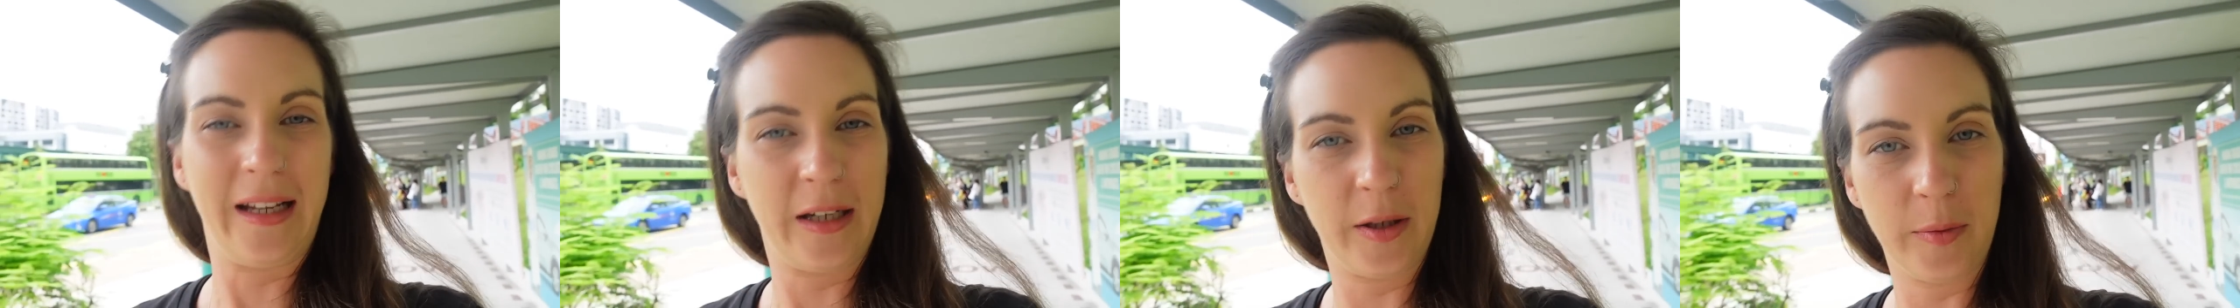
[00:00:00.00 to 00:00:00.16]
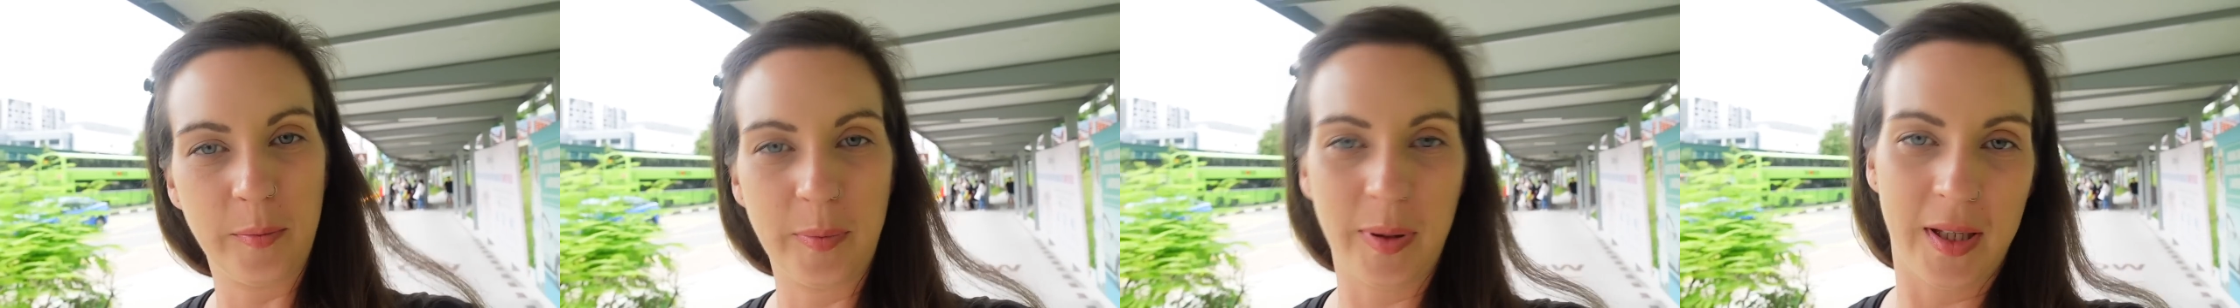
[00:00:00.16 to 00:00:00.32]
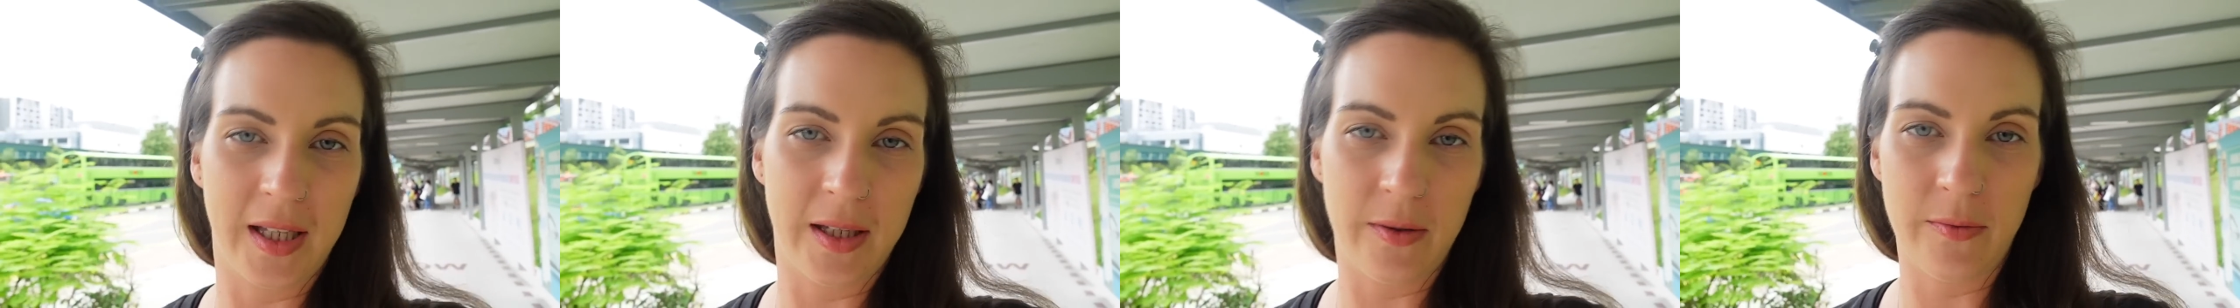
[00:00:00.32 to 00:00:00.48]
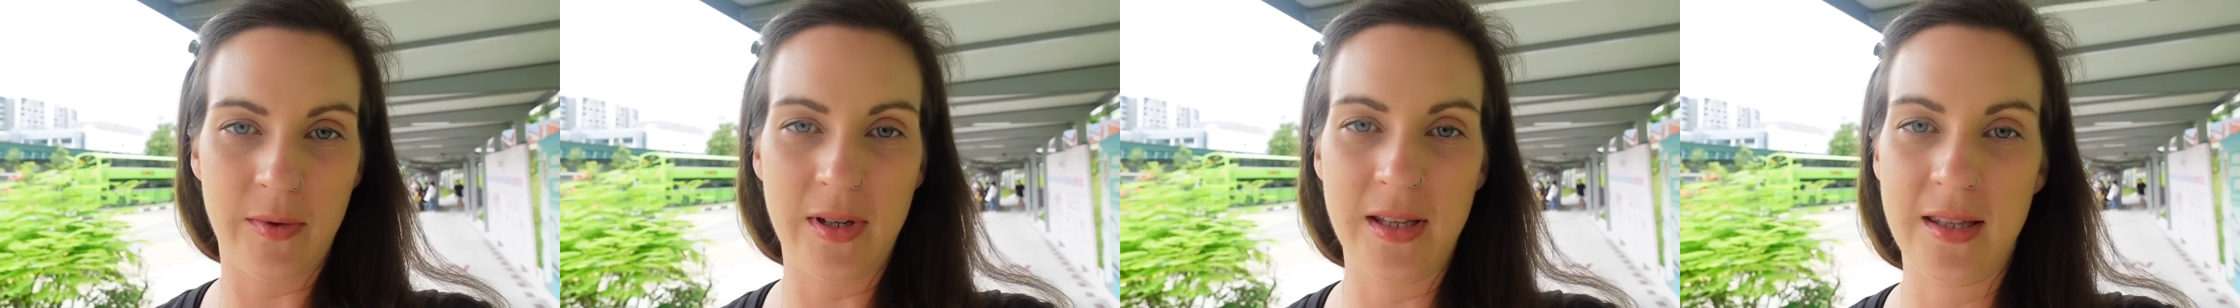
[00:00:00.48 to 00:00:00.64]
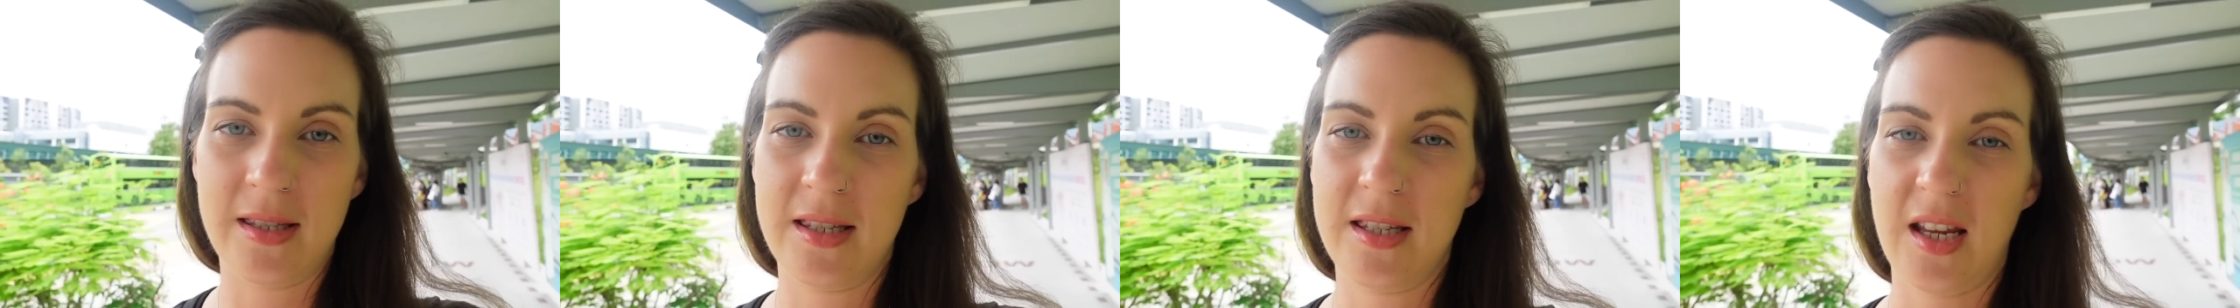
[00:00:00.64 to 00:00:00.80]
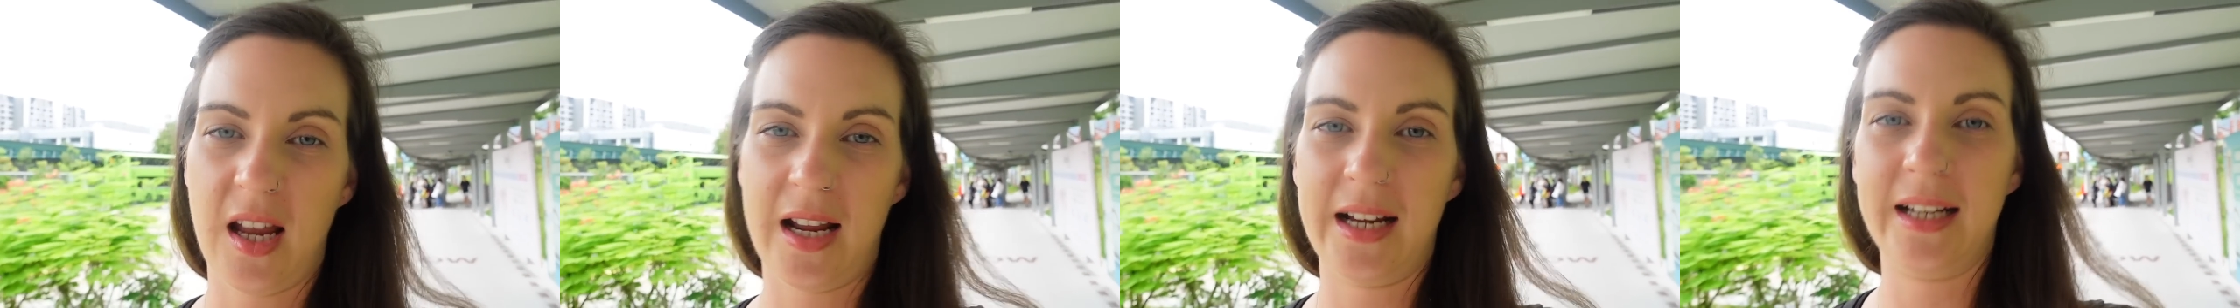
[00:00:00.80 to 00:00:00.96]
compete with
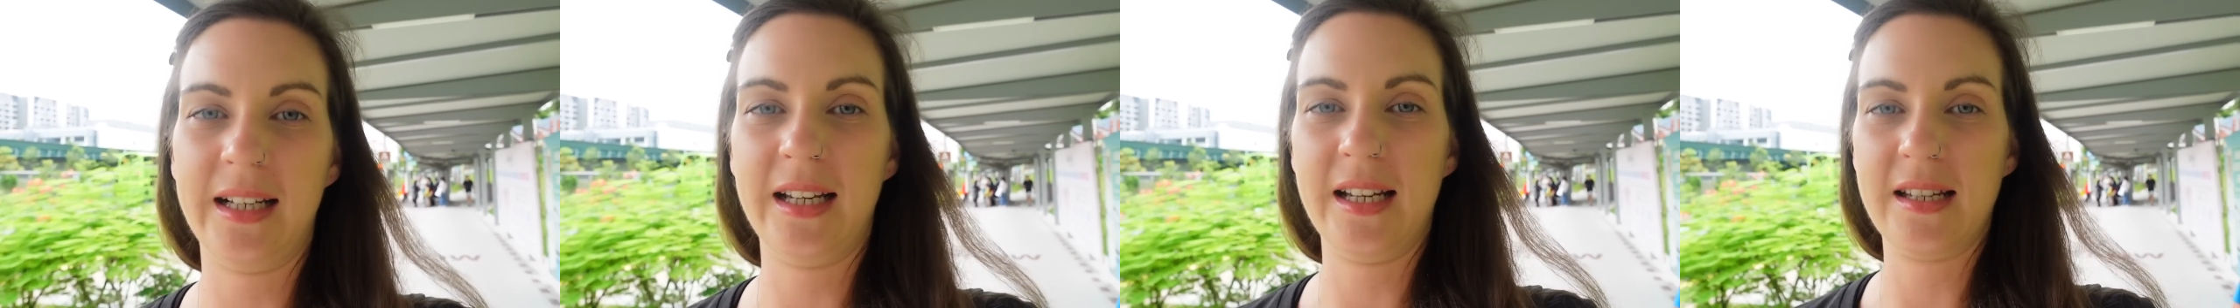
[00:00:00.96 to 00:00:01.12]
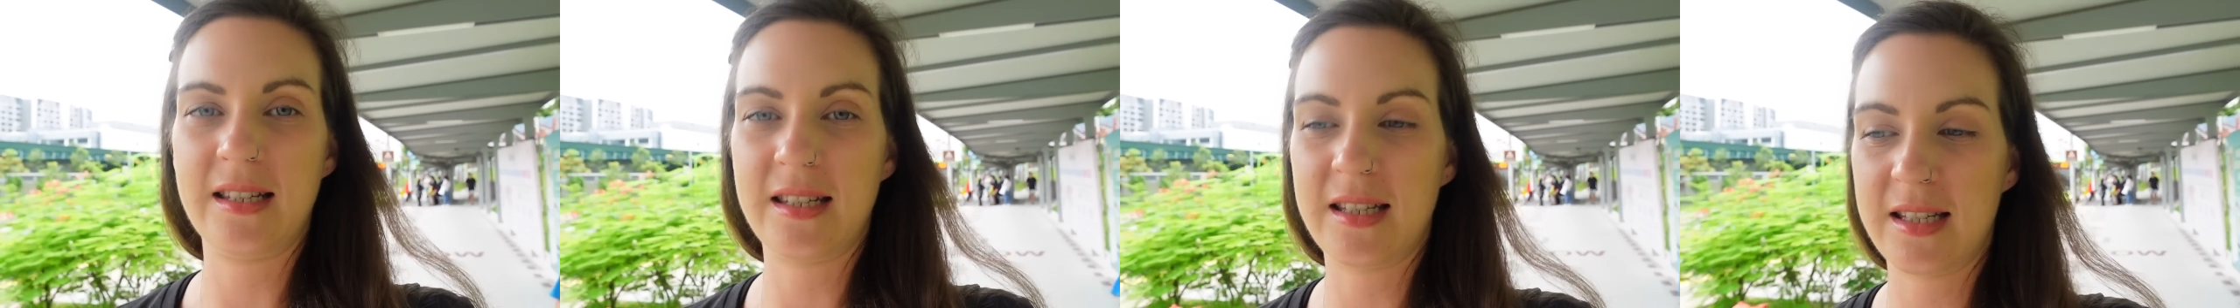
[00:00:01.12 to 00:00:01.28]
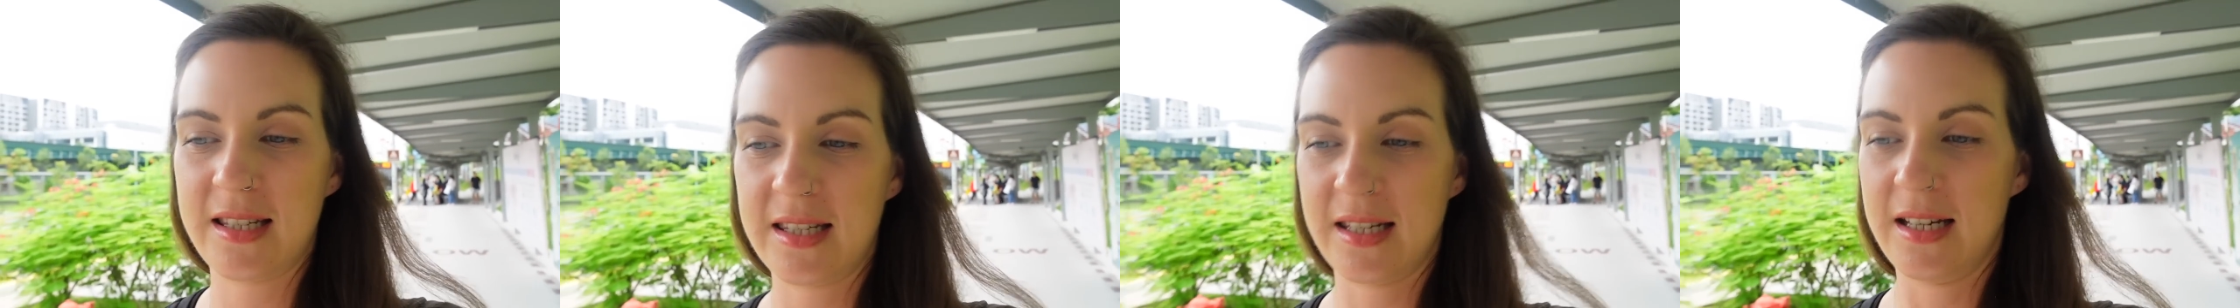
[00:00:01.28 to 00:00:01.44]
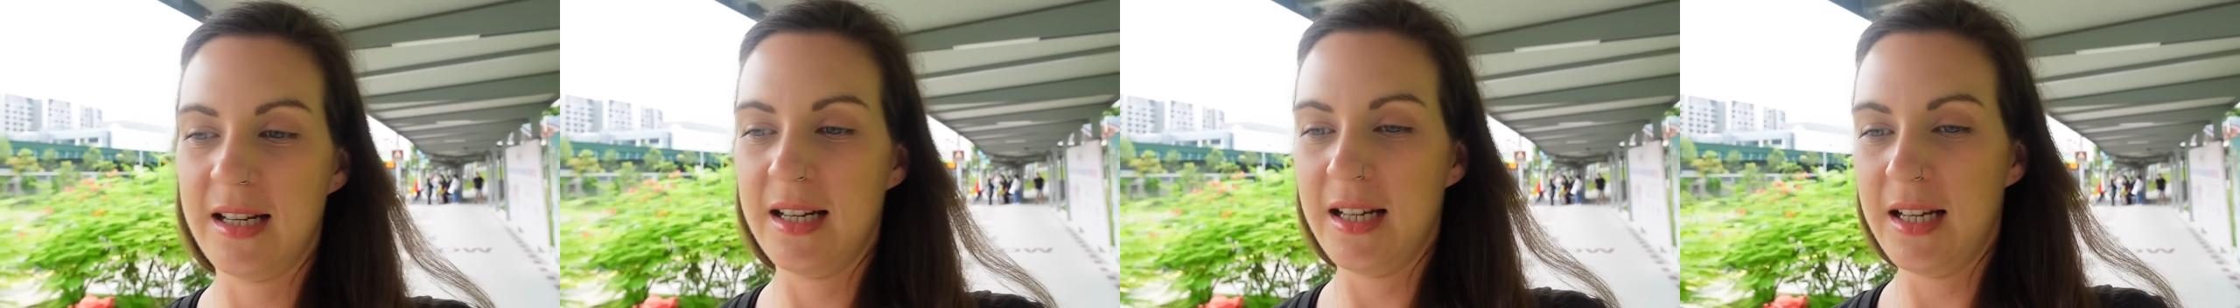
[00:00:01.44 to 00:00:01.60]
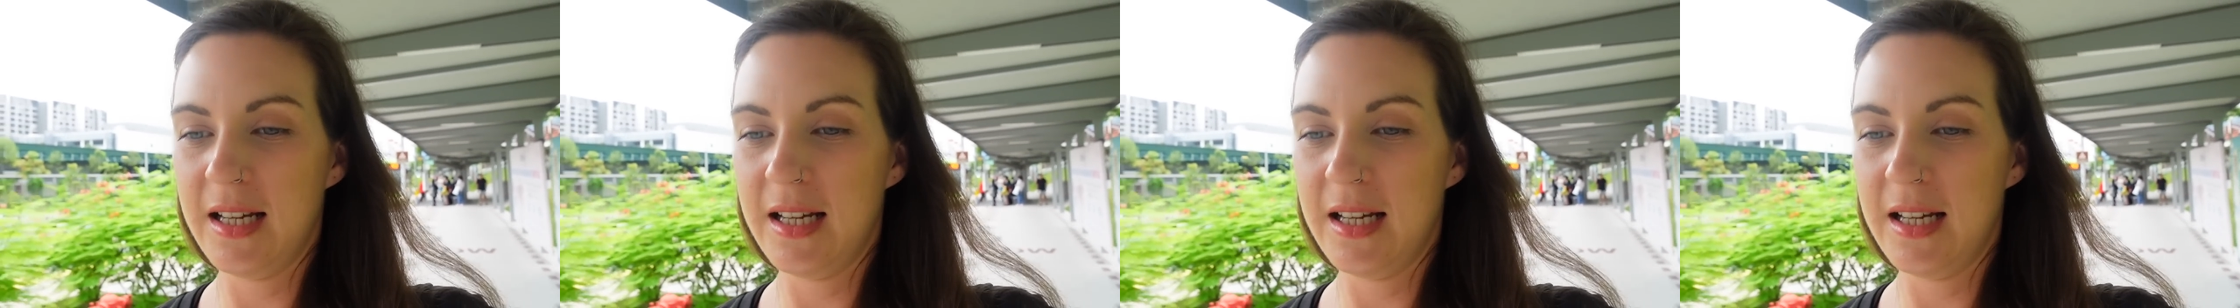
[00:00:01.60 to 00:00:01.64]
cyclists.